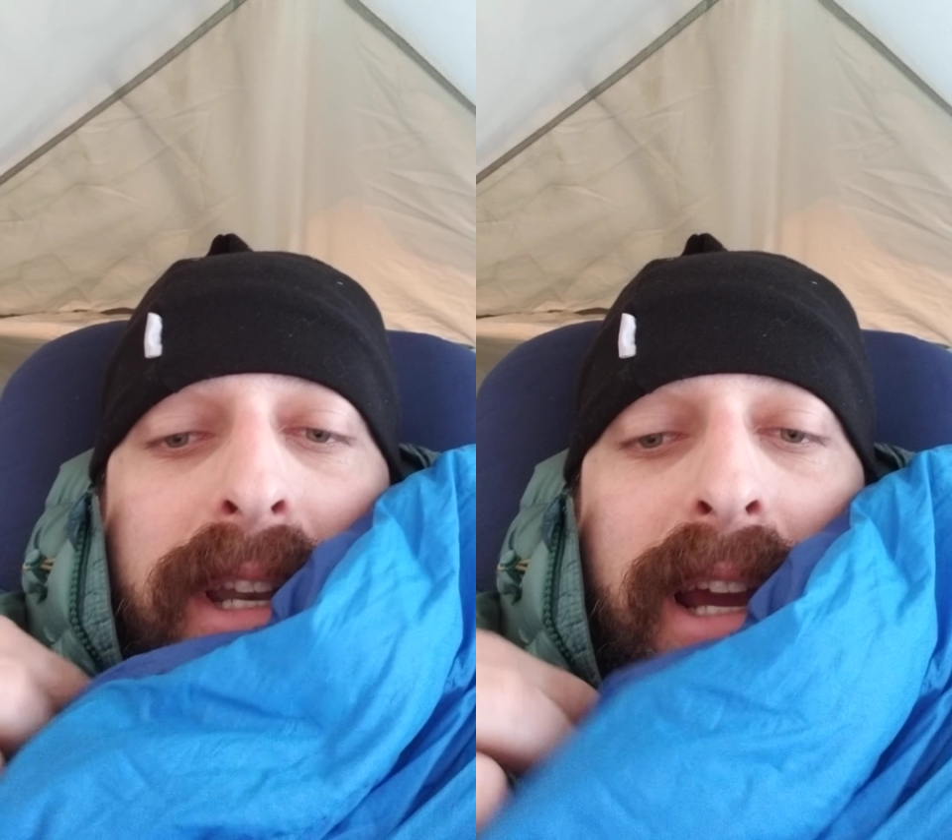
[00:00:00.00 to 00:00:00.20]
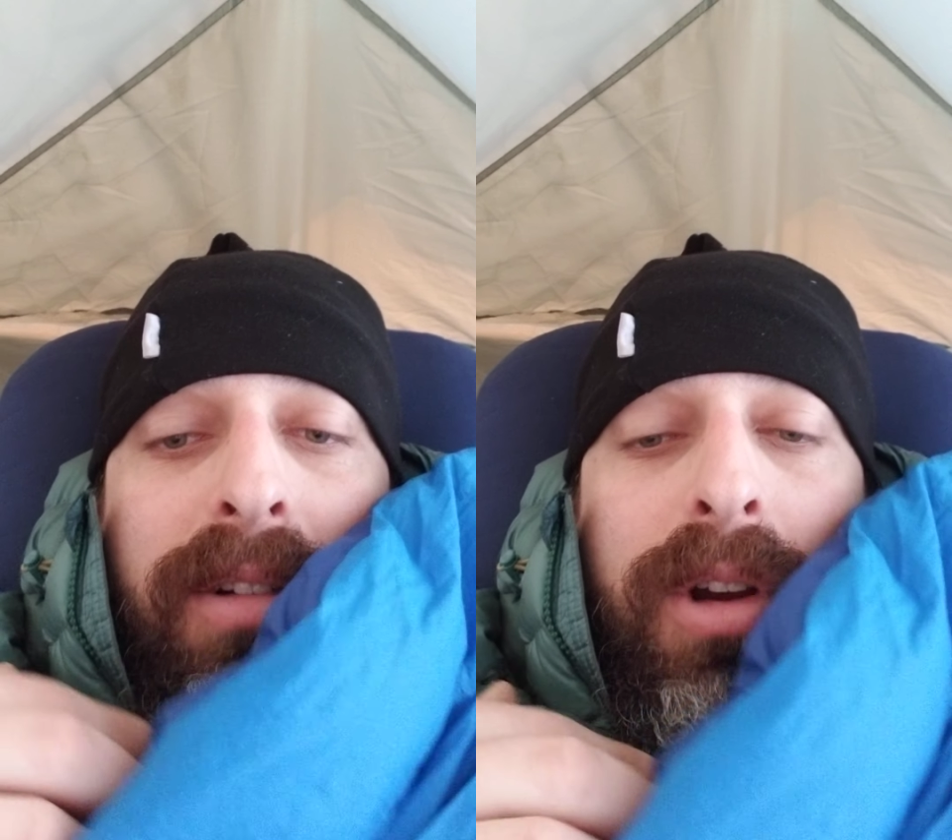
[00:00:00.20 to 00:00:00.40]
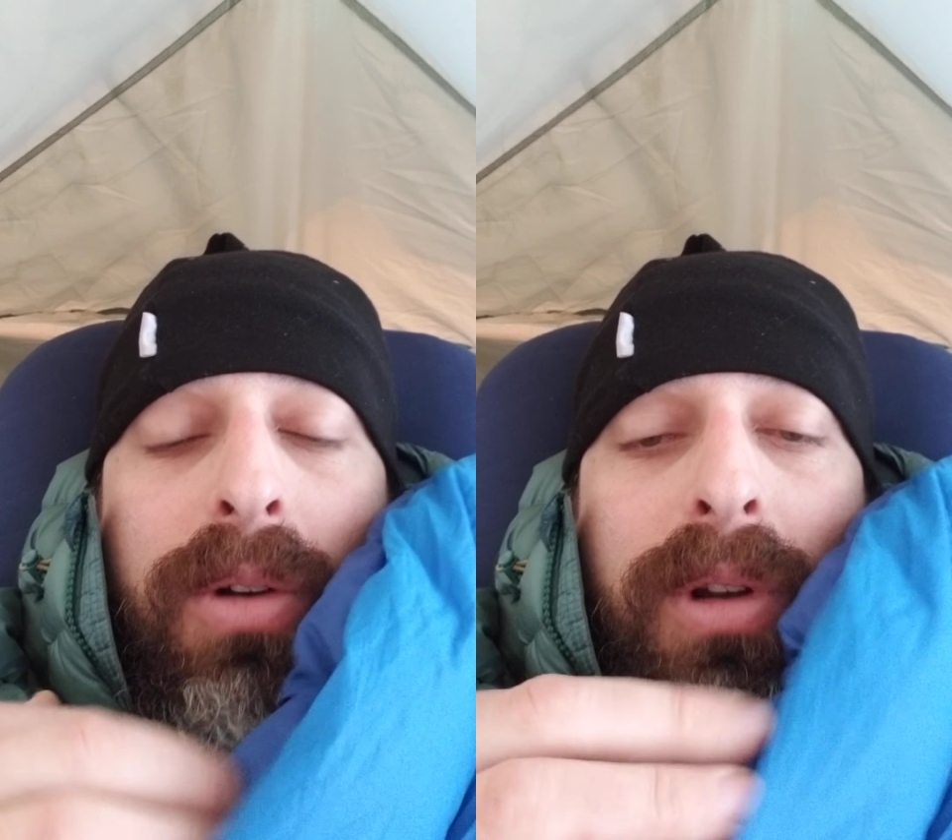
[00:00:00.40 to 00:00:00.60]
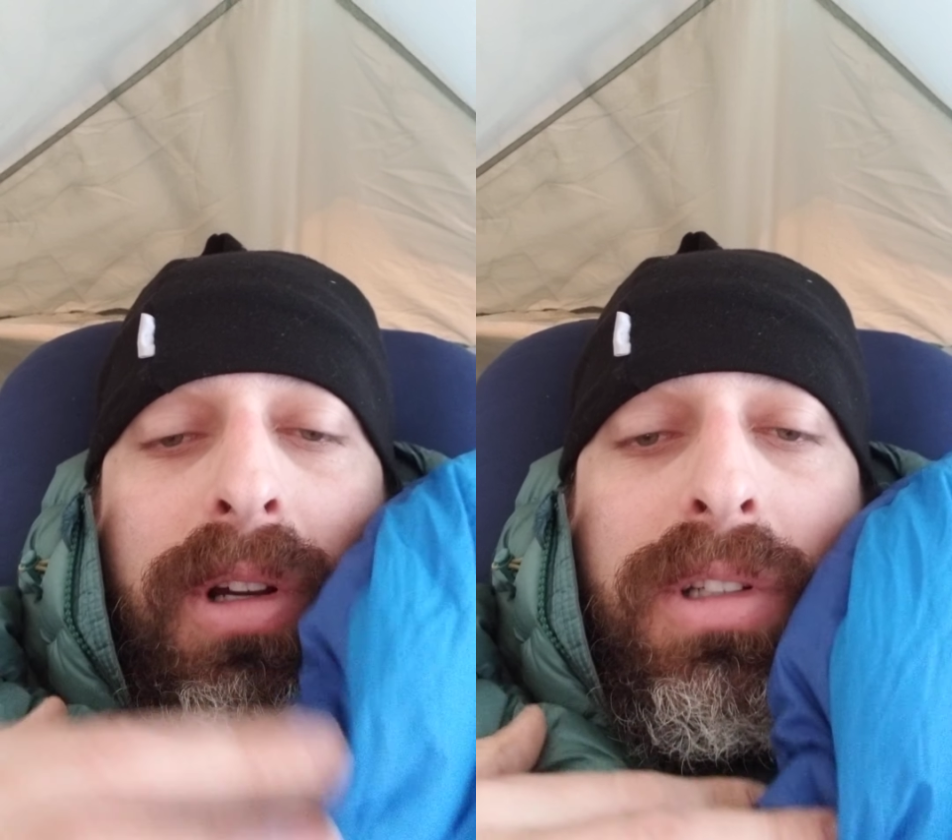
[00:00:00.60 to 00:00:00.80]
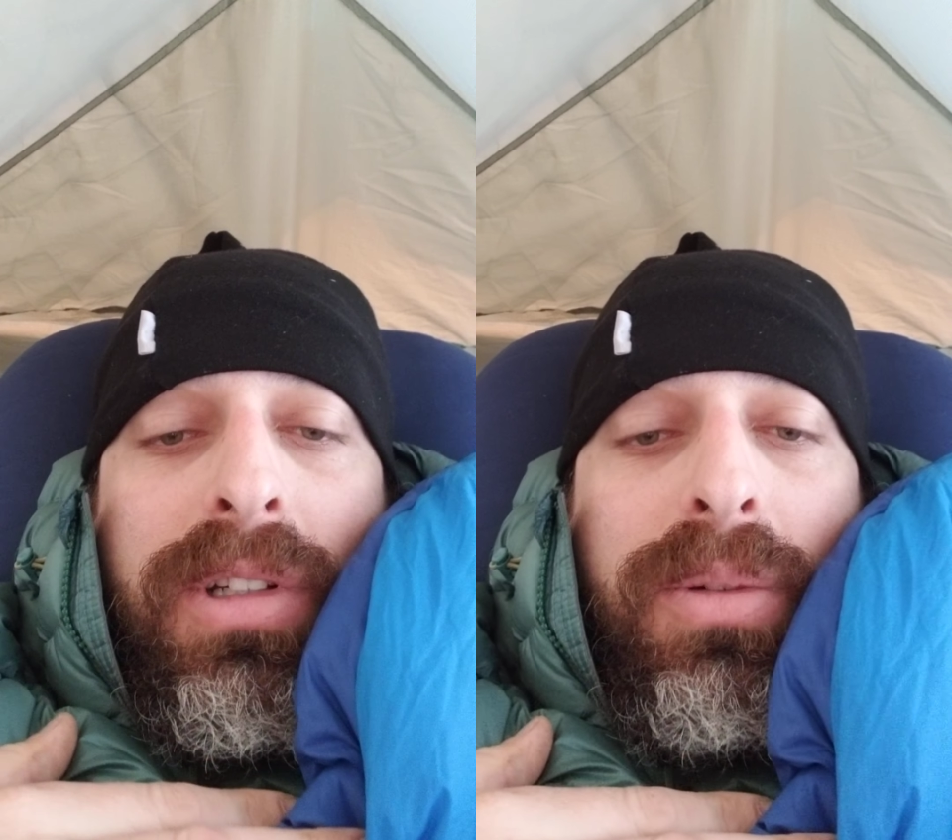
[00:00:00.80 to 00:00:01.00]
down coat
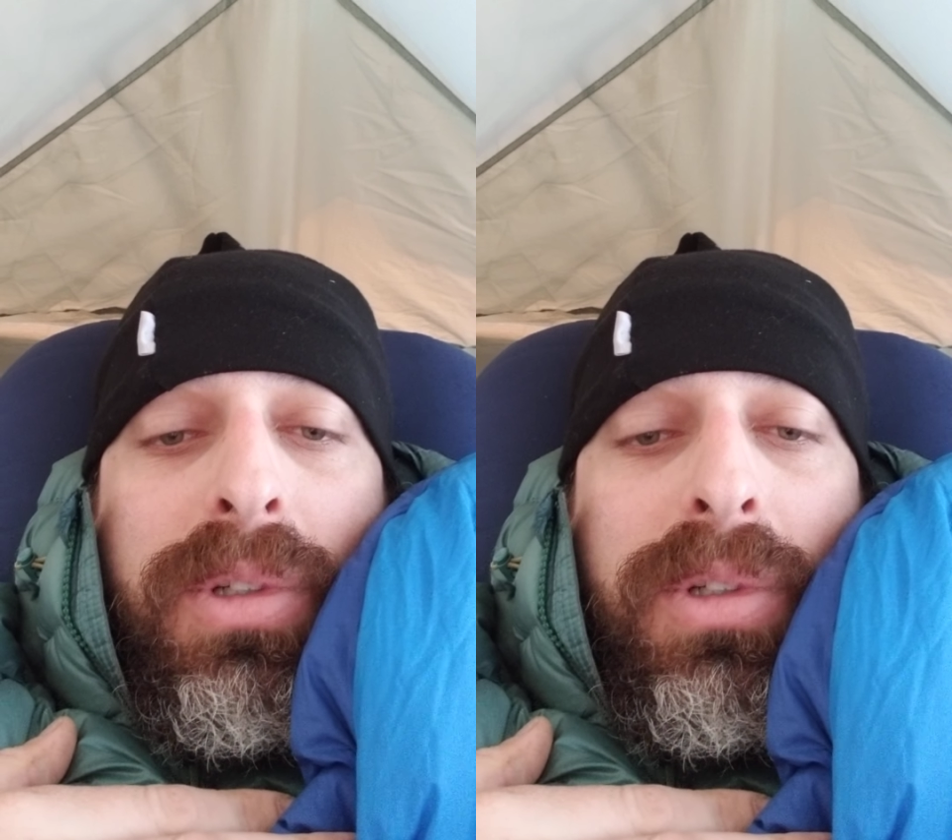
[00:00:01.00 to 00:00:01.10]
on too,